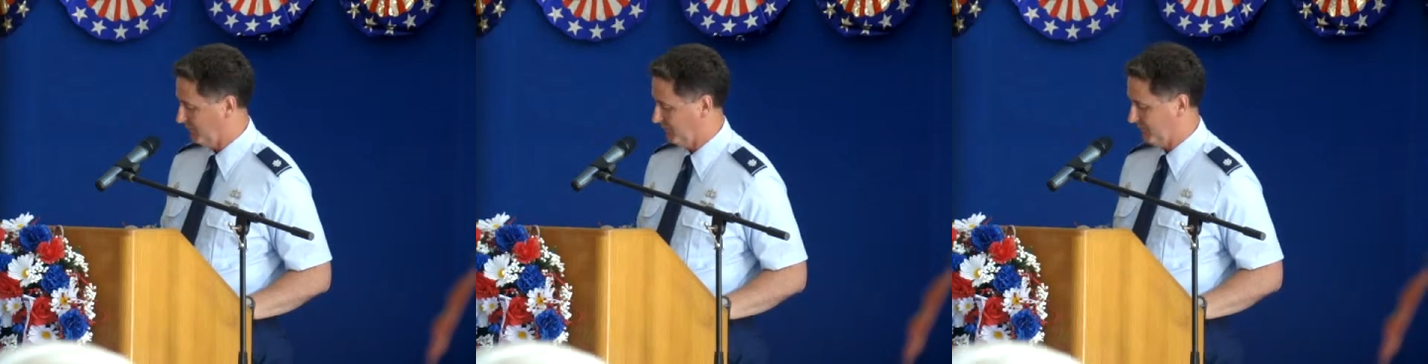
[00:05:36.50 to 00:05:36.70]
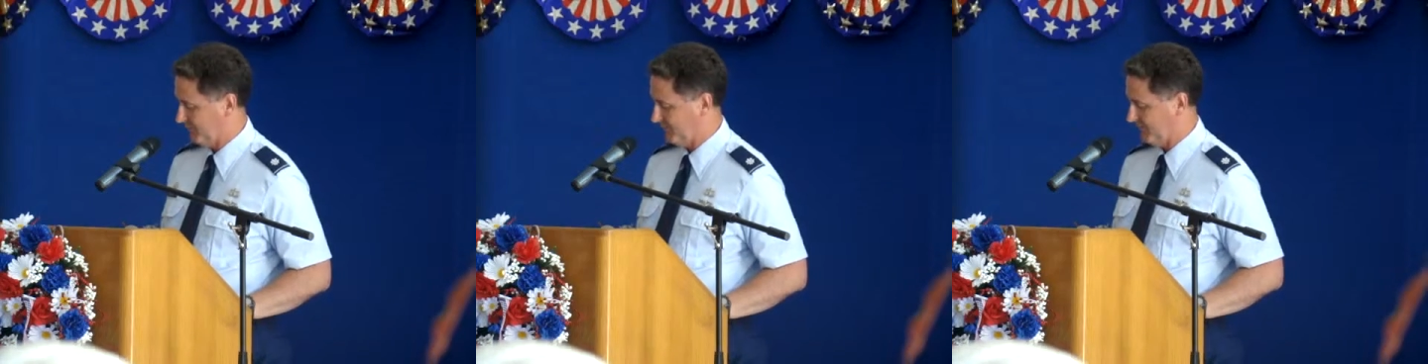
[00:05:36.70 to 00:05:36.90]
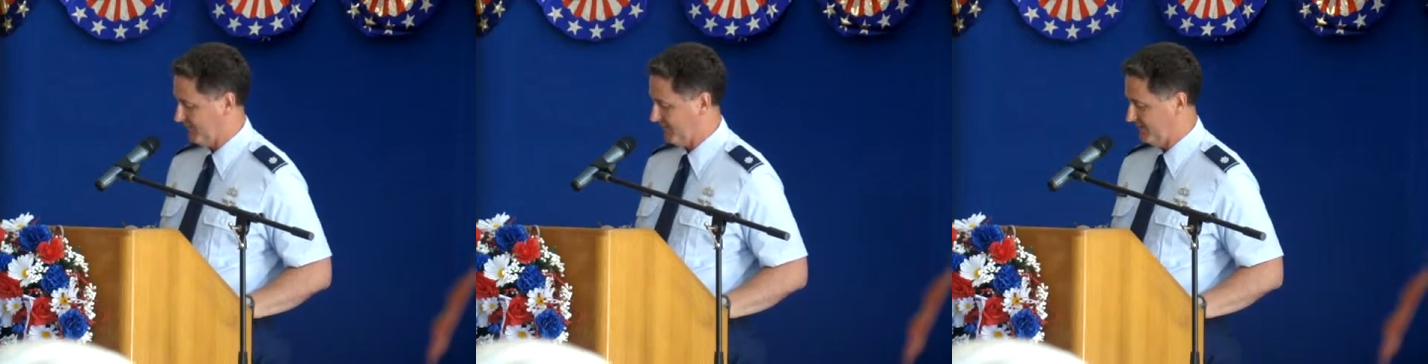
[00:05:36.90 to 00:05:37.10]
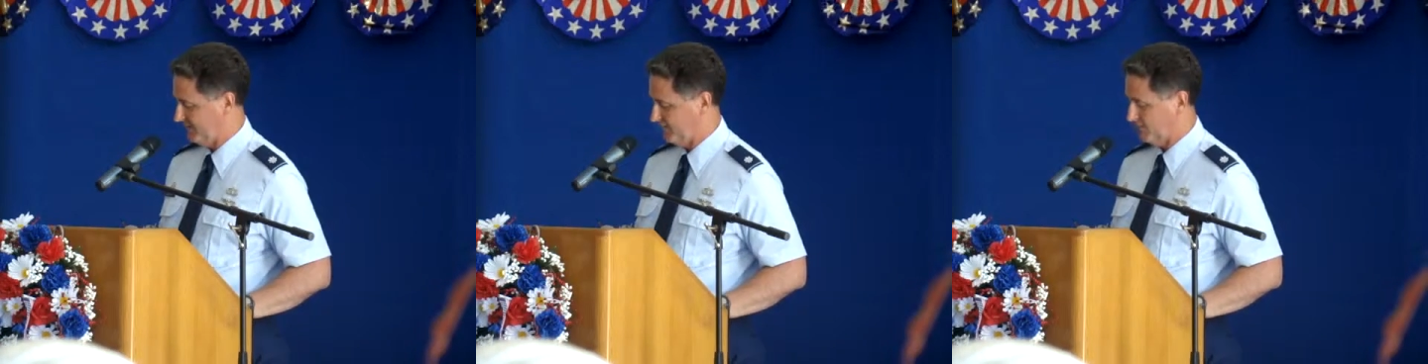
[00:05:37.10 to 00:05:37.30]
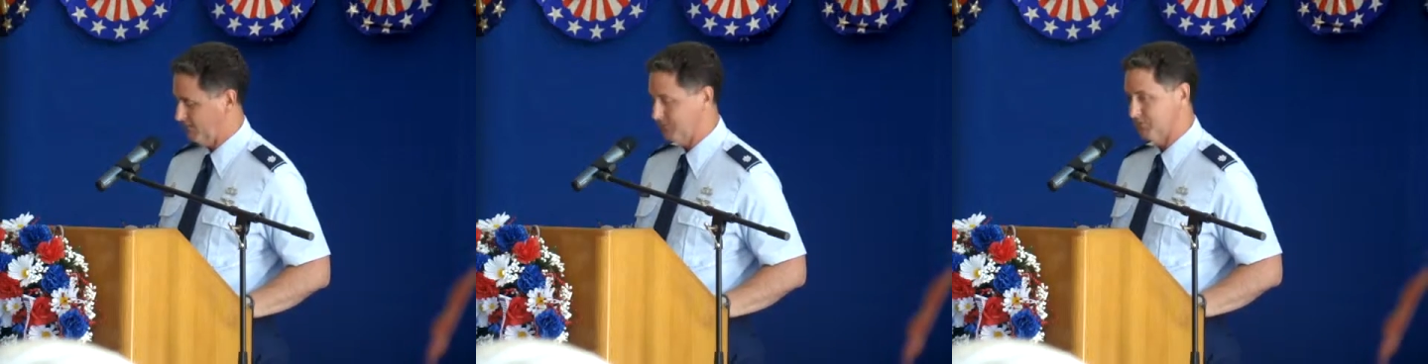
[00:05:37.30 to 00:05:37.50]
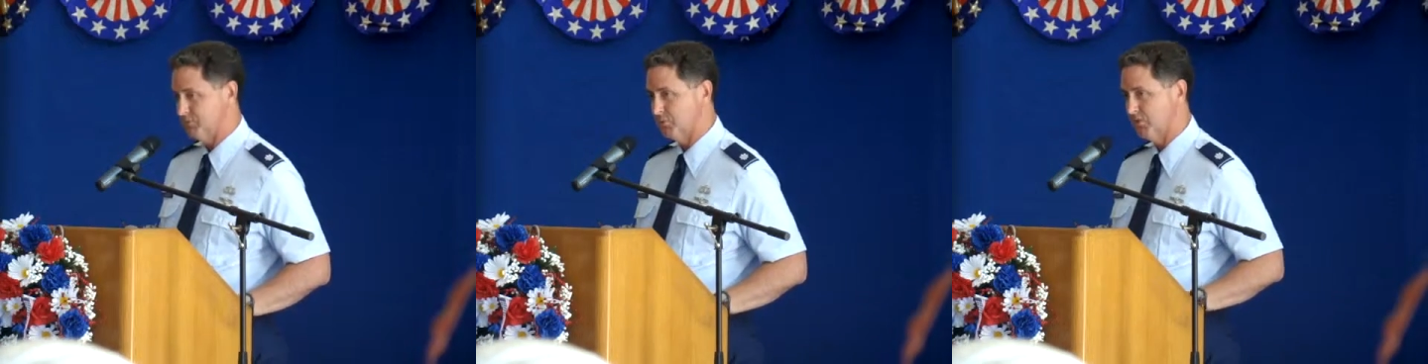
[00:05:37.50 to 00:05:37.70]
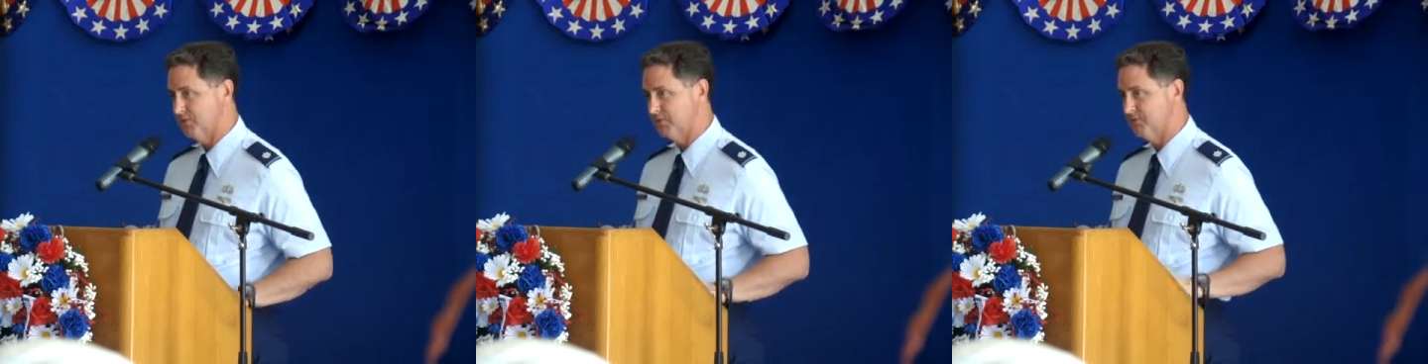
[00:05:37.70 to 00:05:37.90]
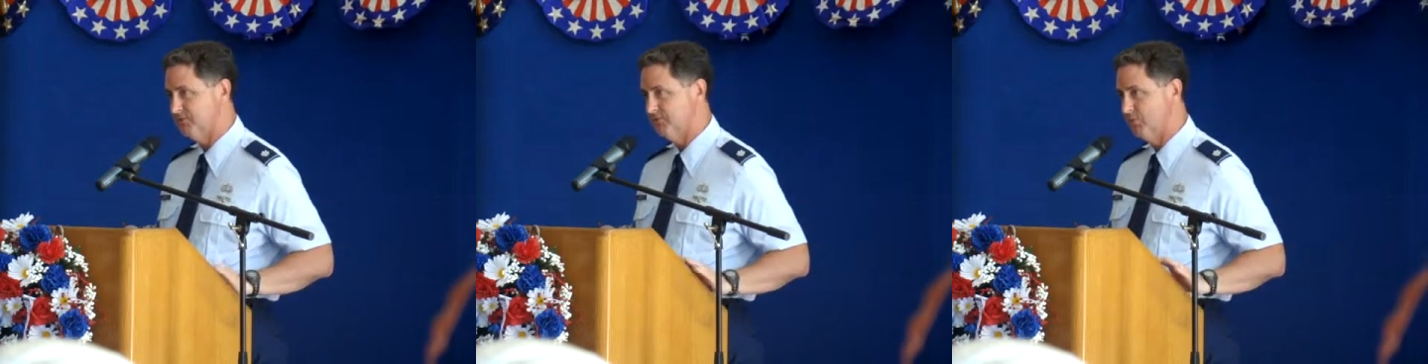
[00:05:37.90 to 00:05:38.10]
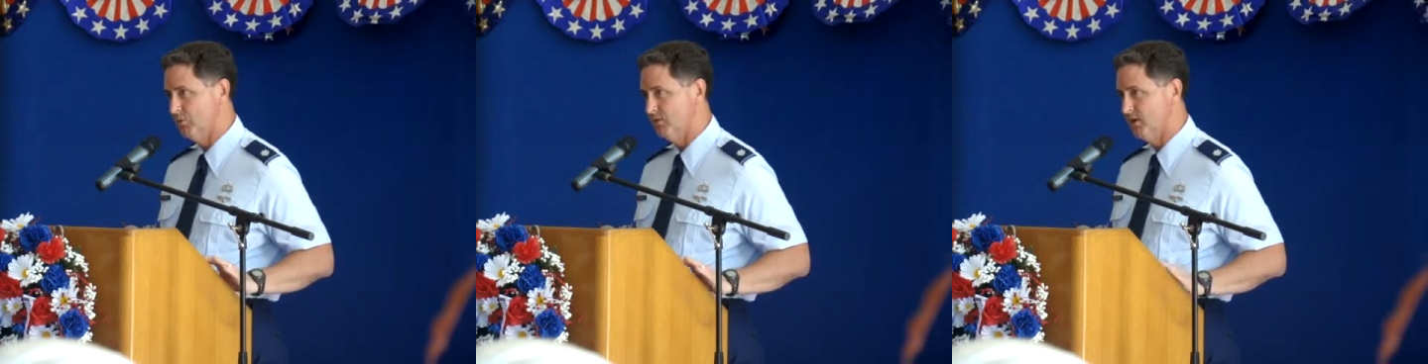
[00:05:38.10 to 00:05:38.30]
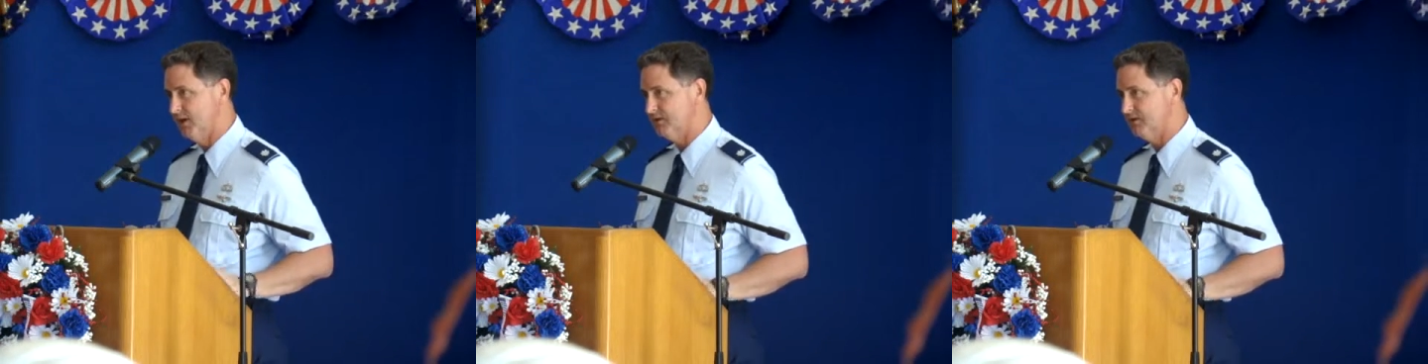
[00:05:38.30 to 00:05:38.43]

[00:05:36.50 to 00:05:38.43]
I went to find who I was working for.